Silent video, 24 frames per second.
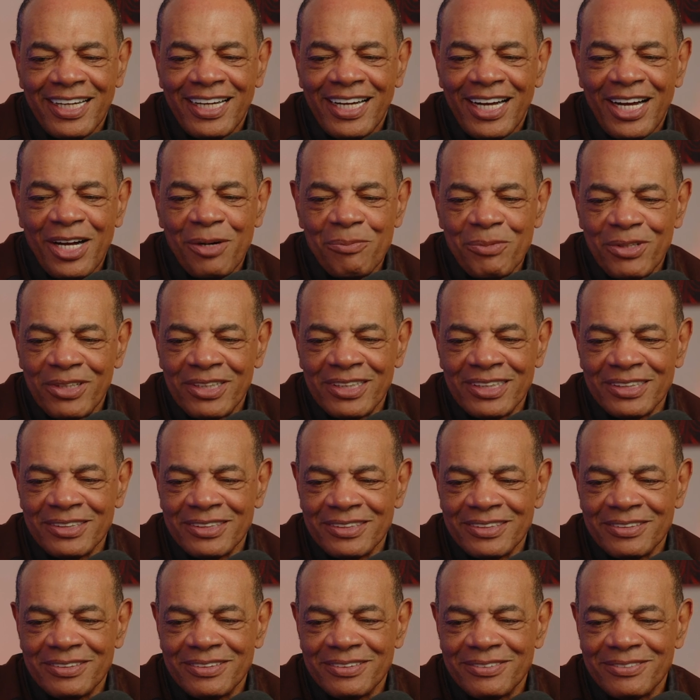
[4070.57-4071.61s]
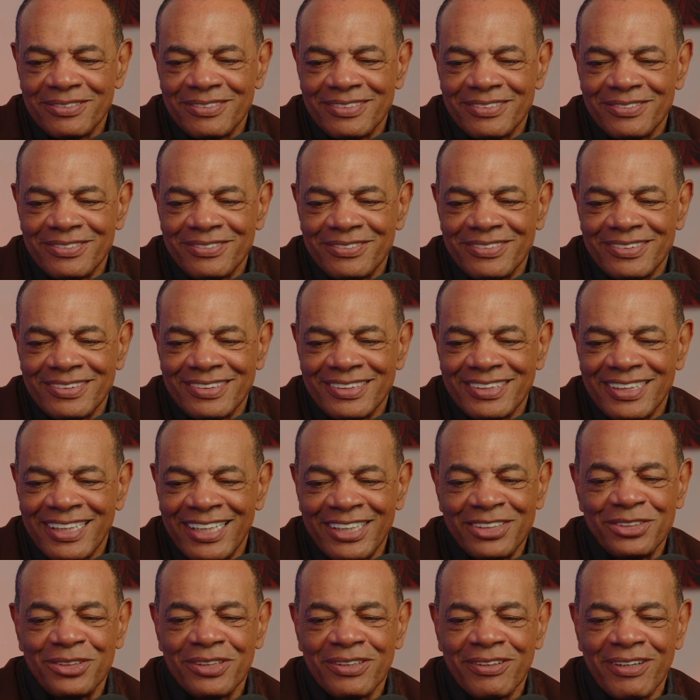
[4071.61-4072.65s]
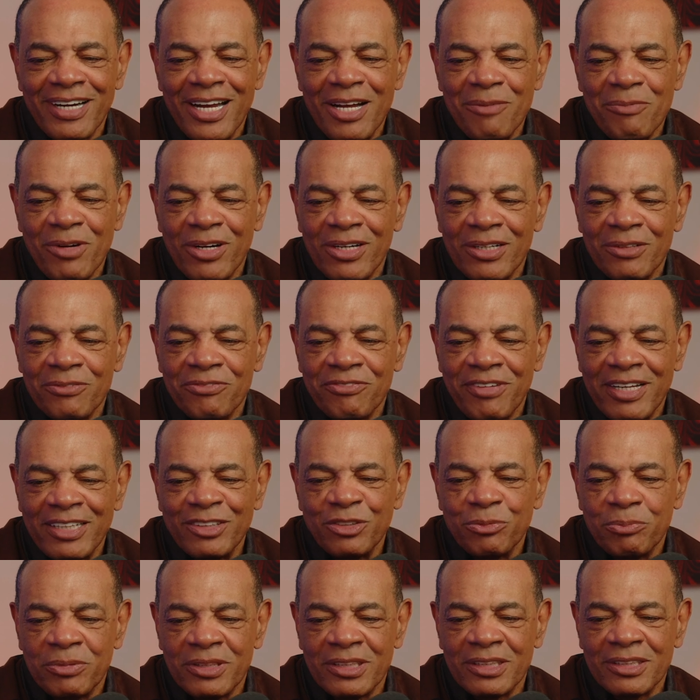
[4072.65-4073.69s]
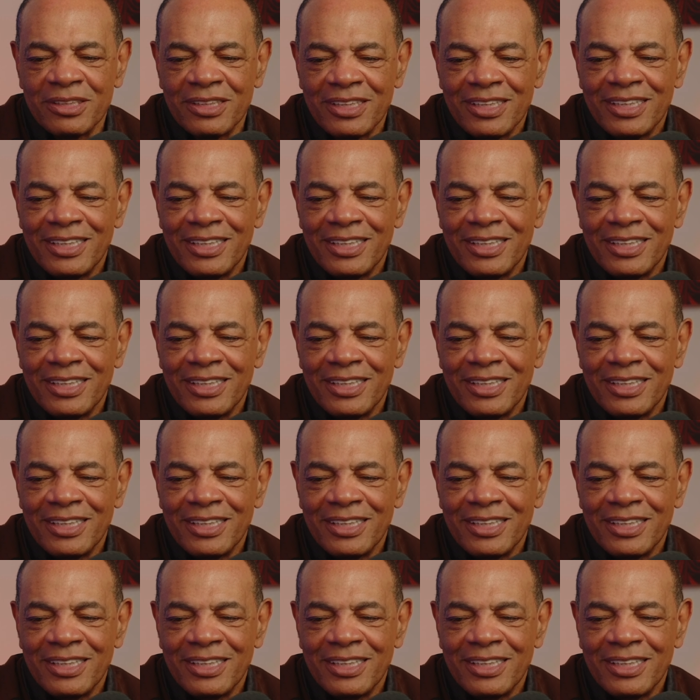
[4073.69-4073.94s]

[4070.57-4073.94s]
I'm on Instagram. I'm on Facebook.